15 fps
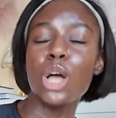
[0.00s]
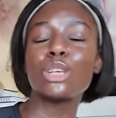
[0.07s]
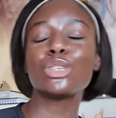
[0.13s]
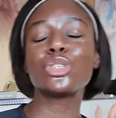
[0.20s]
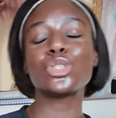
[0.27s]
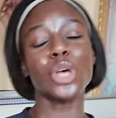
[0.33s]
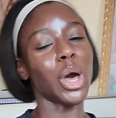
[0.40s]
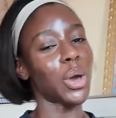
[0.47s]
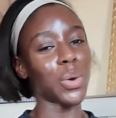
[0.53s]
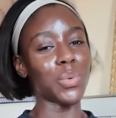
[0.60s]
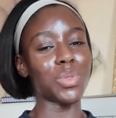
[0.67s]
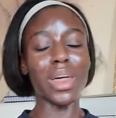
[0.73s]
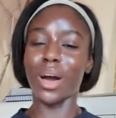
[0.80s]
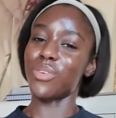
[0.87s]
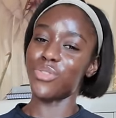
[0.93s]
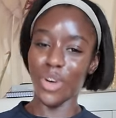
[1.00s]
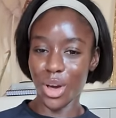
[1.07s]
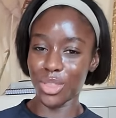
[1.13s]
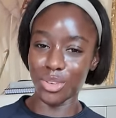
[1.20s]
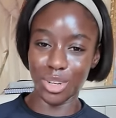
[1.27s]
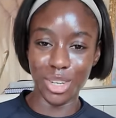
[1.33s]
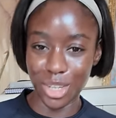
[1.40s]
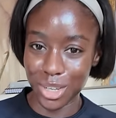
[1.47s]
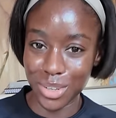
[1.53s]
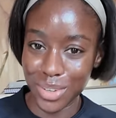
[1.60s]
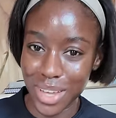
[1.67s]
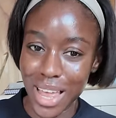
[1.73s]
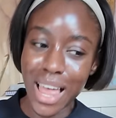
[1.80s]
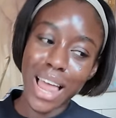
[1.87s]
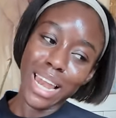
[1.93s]
So without further ado,
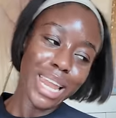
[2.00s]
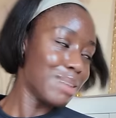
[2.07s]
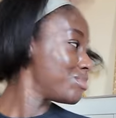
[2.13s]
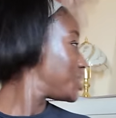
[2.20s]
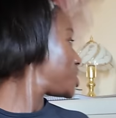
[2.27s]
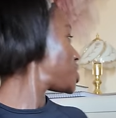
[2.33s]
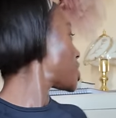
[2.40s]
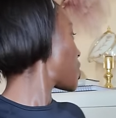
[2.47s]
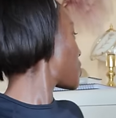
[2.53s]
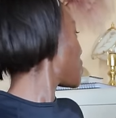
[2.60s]
let me show